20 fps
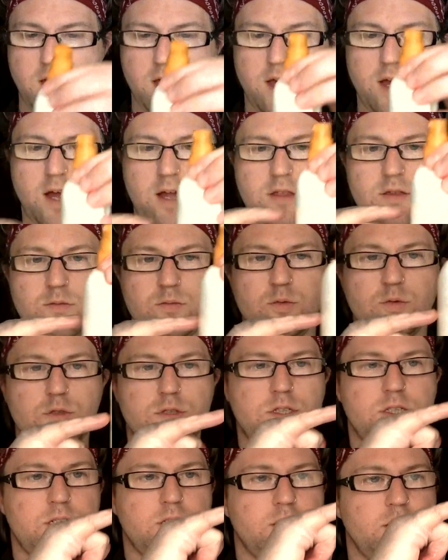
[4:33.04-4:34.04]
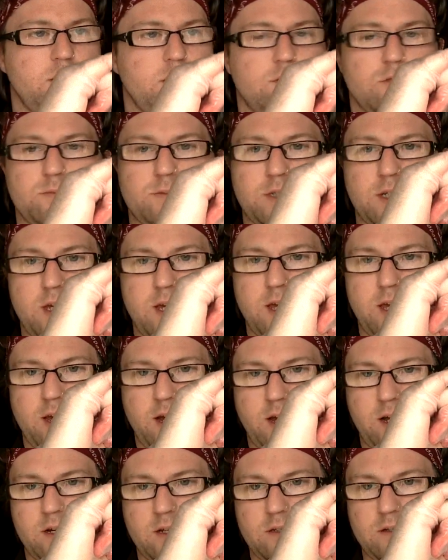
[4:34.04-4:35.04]
and the water is up to here
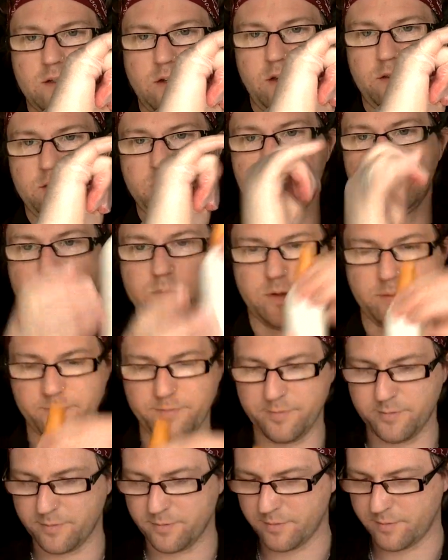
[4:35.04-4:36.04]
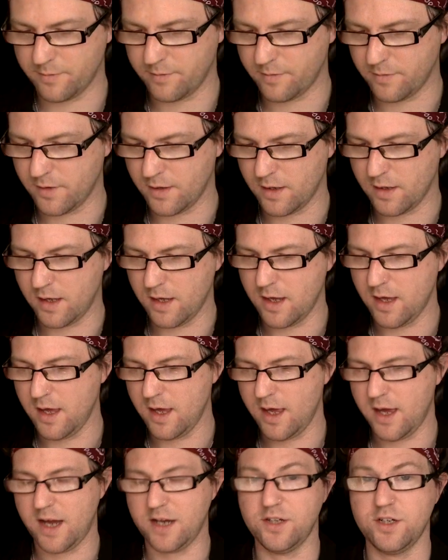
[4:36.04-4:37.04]
on this one,
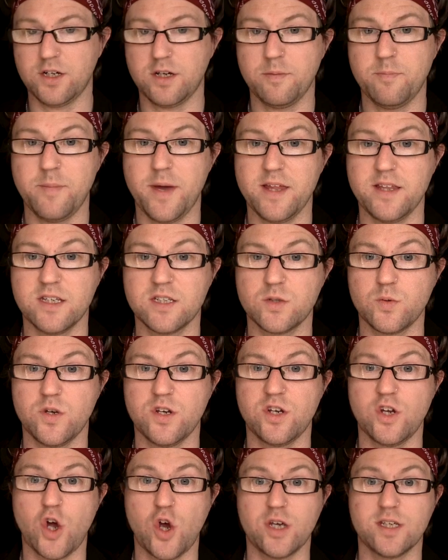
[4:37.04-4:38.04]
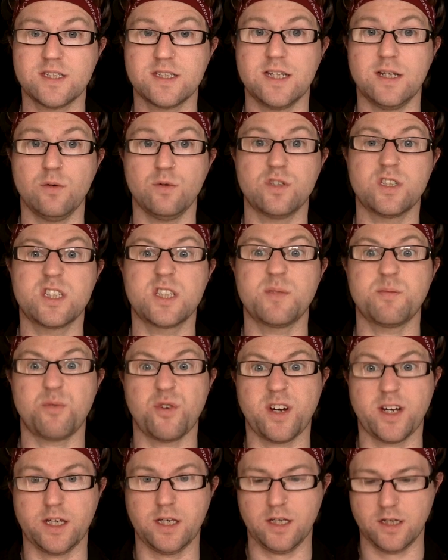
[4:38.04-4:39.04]
and you can make this to a nice little spray